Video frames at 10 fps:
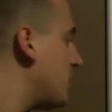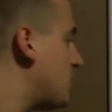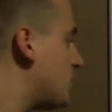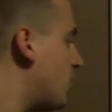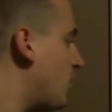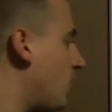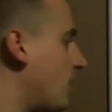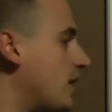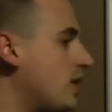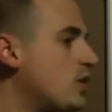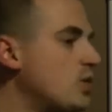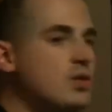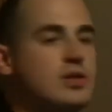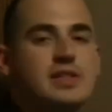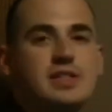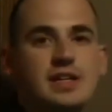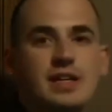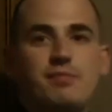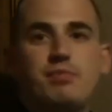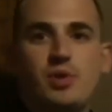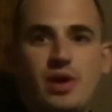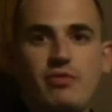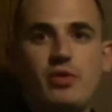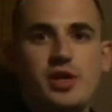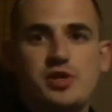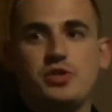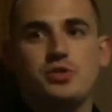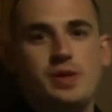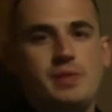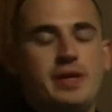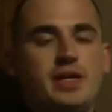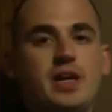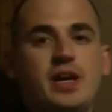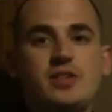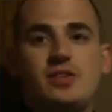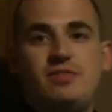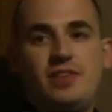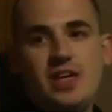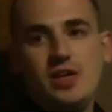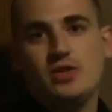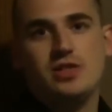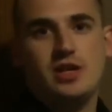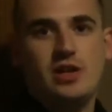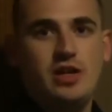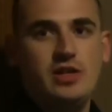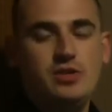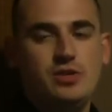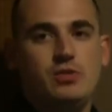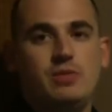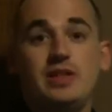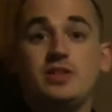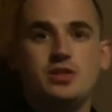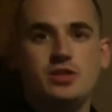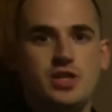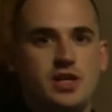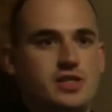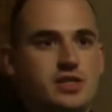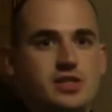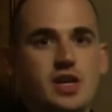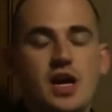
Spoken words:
So Google is going to give preferential treatment to videos that are on YouTube in the search engines.